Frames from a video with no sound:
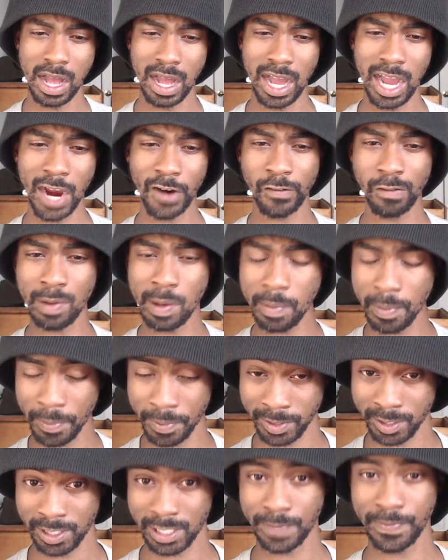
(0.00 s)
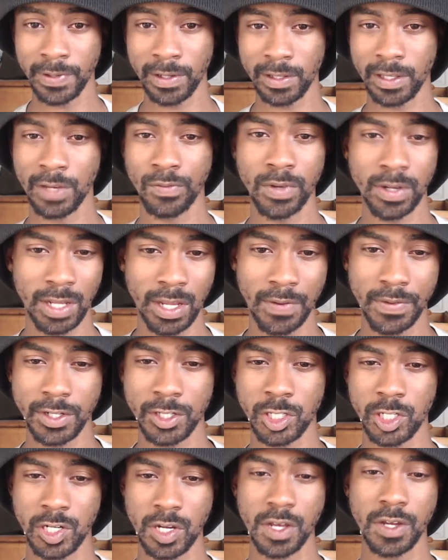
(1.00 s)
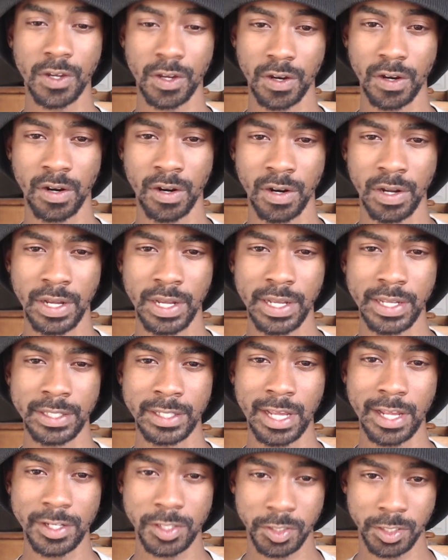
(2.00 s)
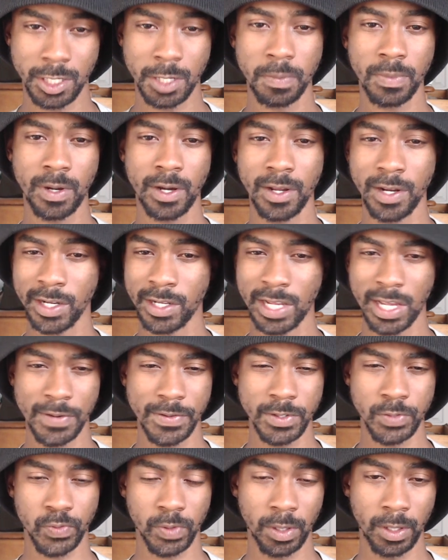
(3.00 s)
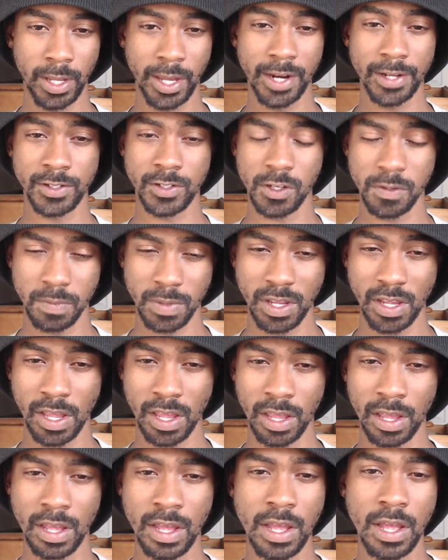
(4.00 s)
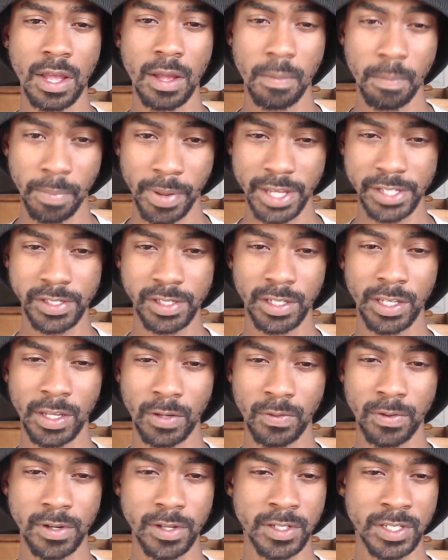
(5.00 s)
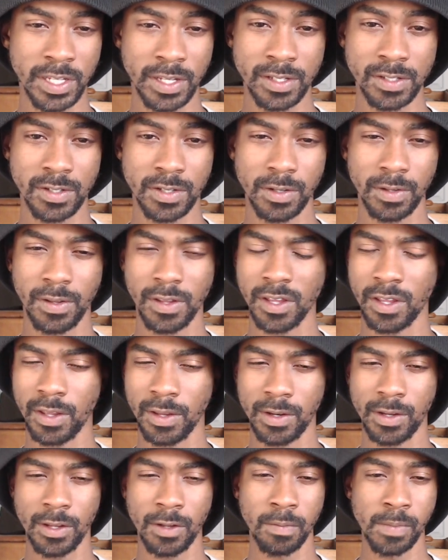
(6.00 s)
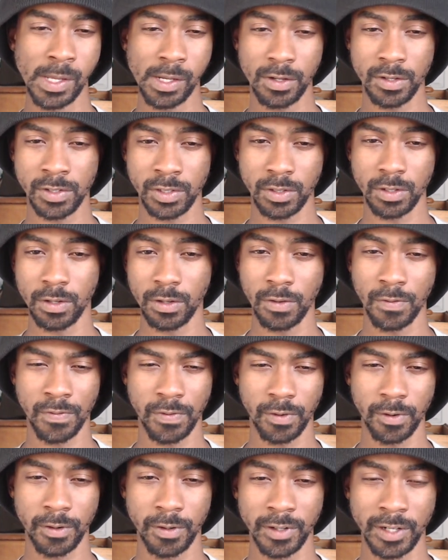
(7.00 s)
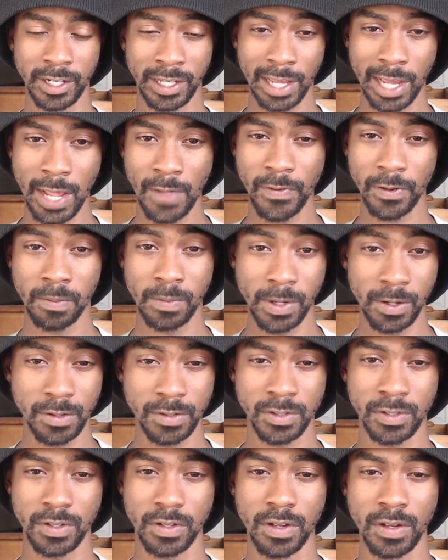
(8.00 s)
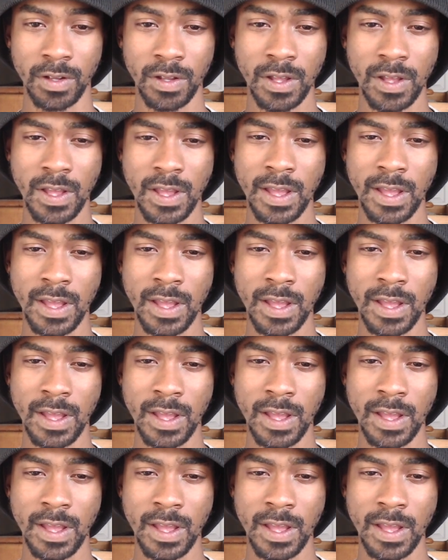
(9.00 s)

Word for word: I remember specifically when I was younger that somebody that was related to me basically was into like you know middle school for the Catholic middle school.